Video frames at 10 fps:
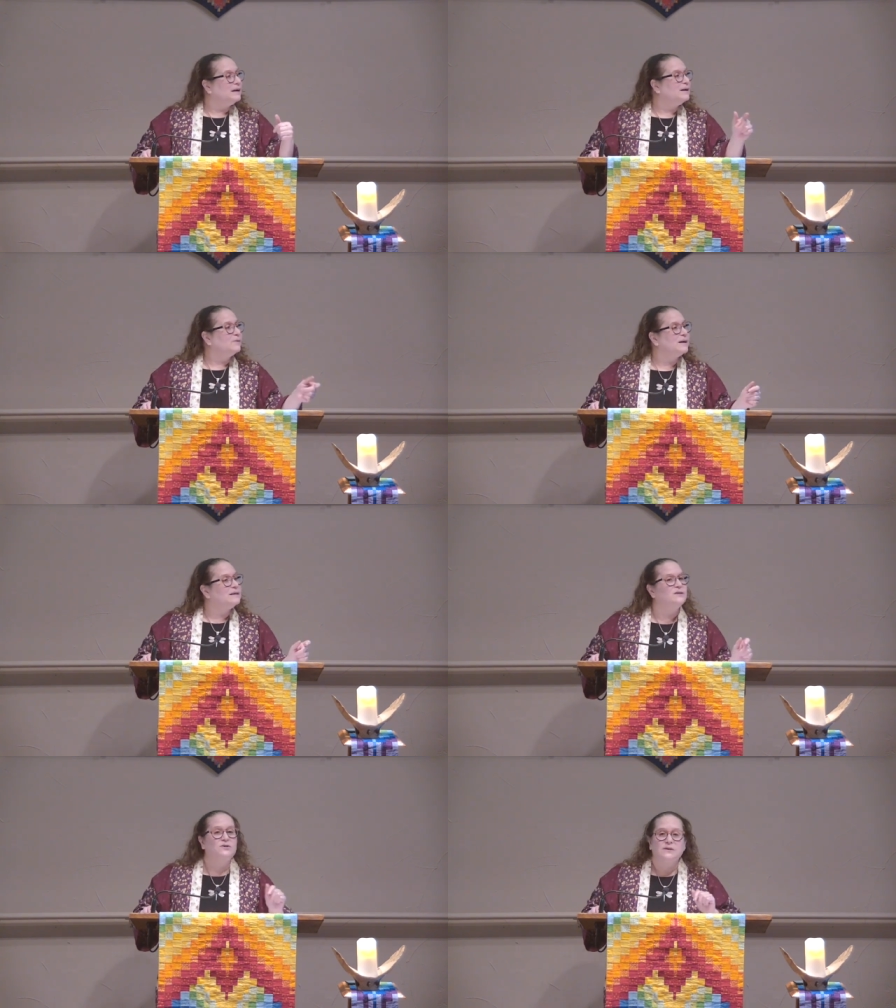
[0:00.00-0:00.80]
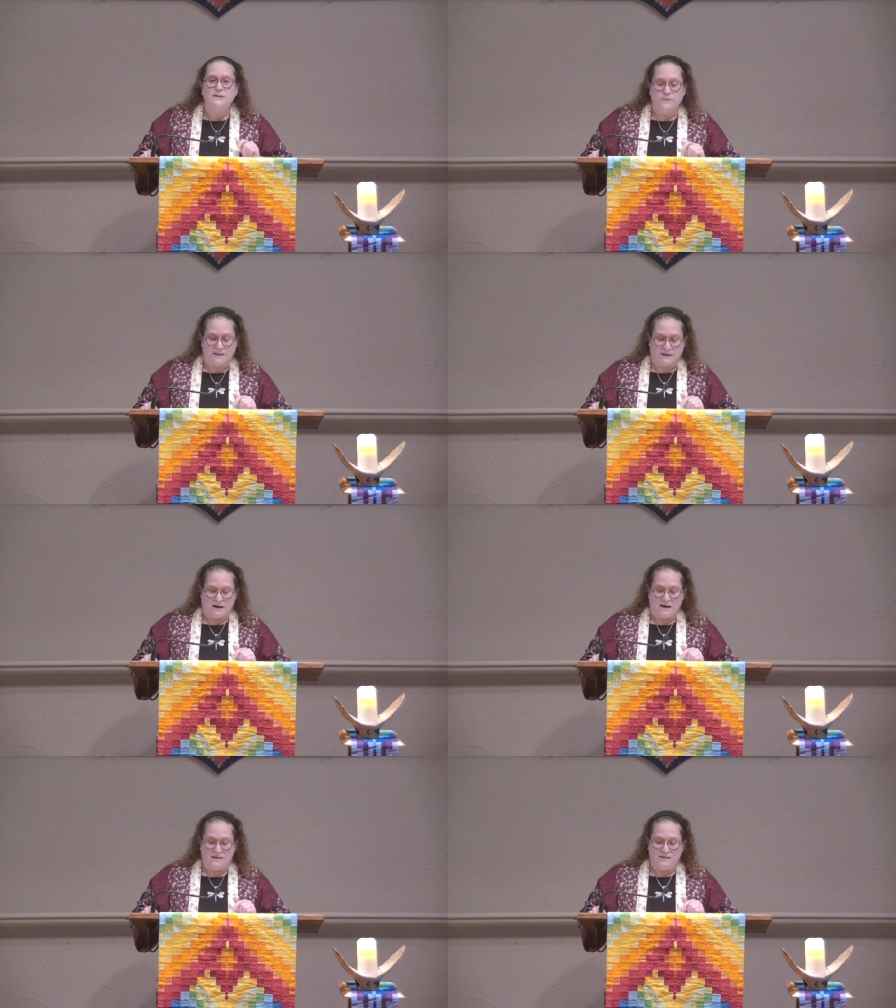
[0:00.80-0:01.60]
in a way that Judah's was
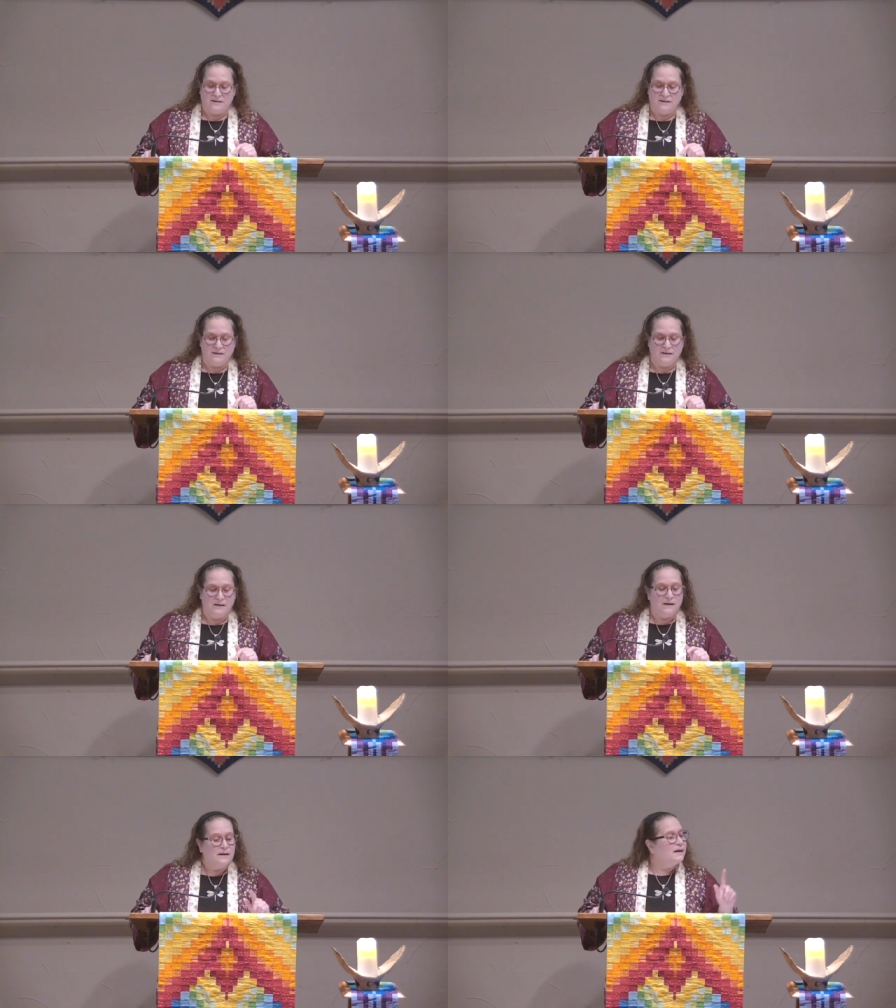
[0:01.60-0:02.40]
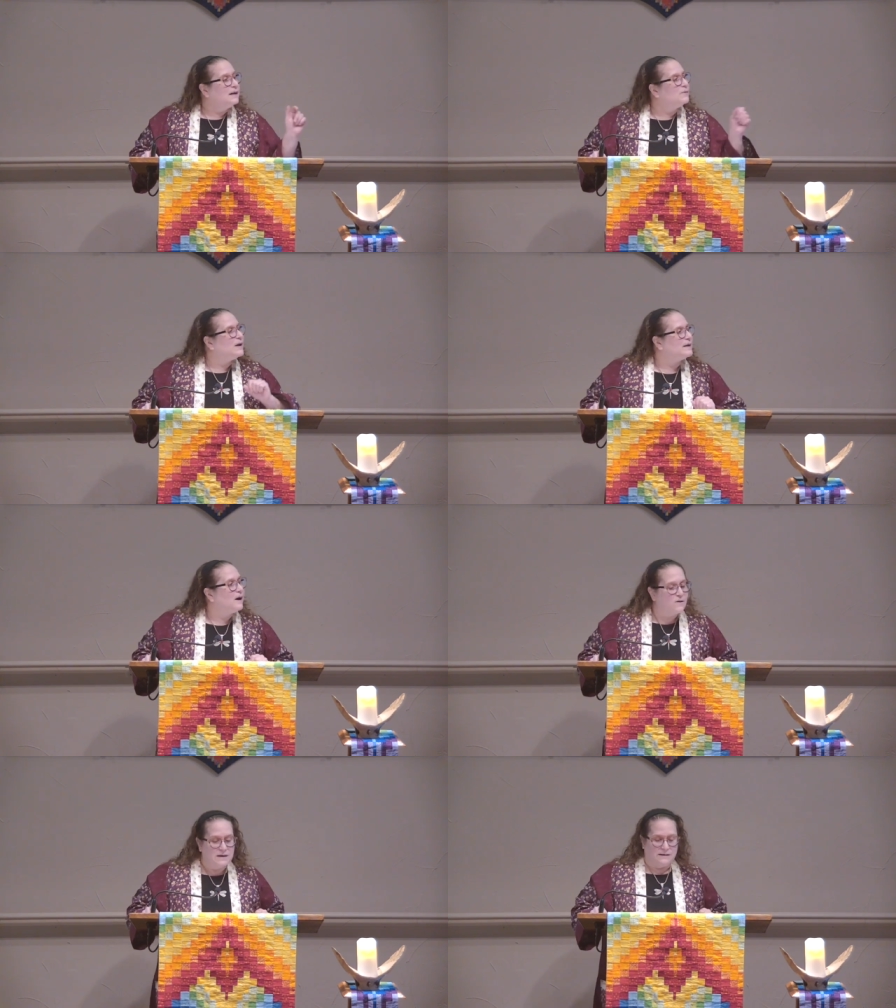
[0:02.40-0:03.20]
not, in a way
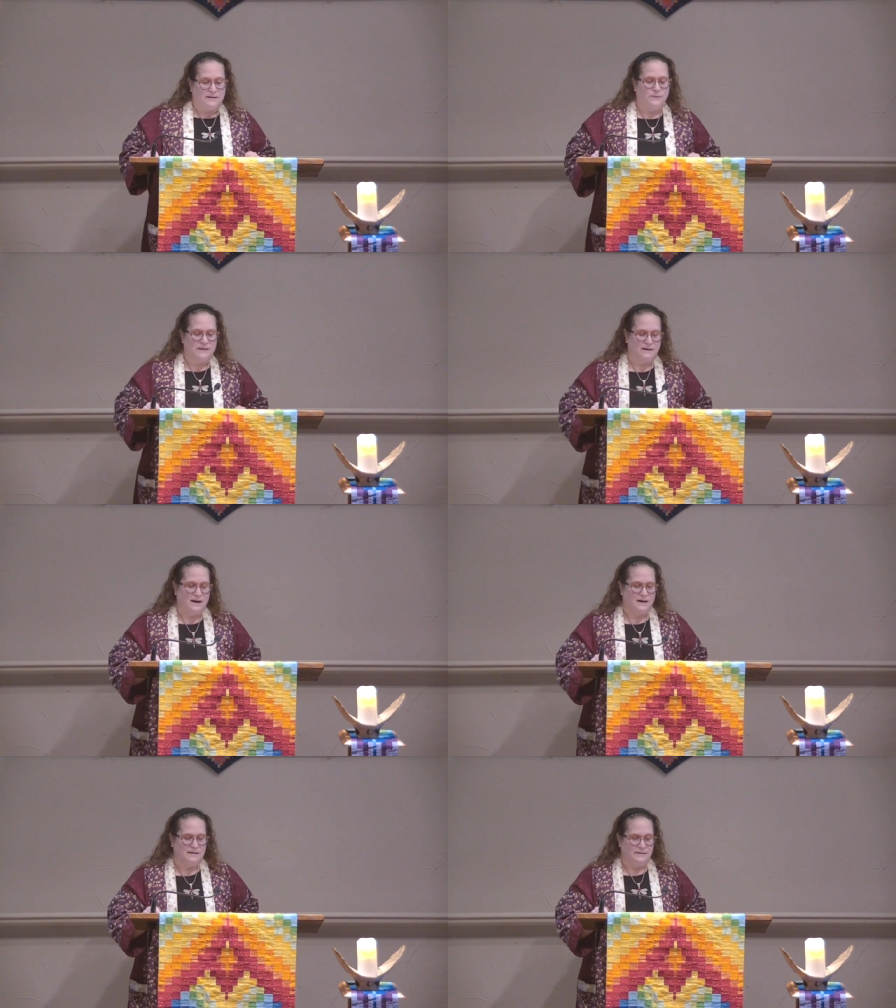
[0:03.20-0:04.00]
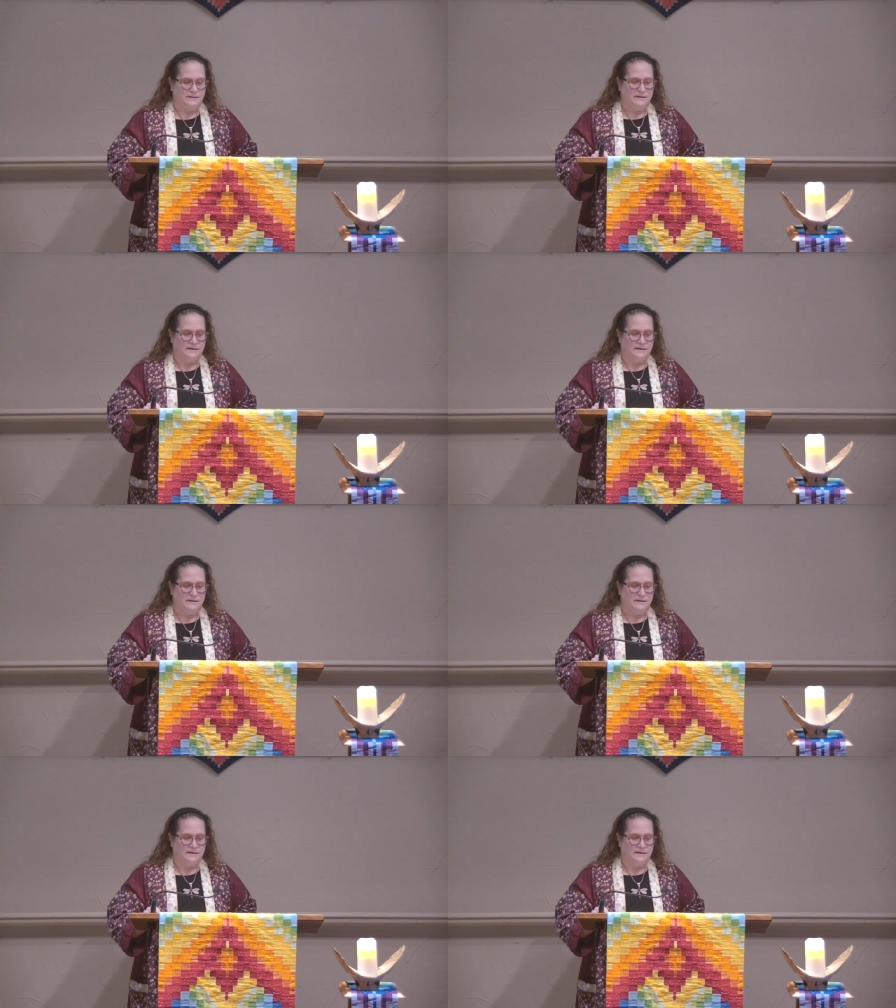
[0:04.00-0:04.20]
that Onan's was not.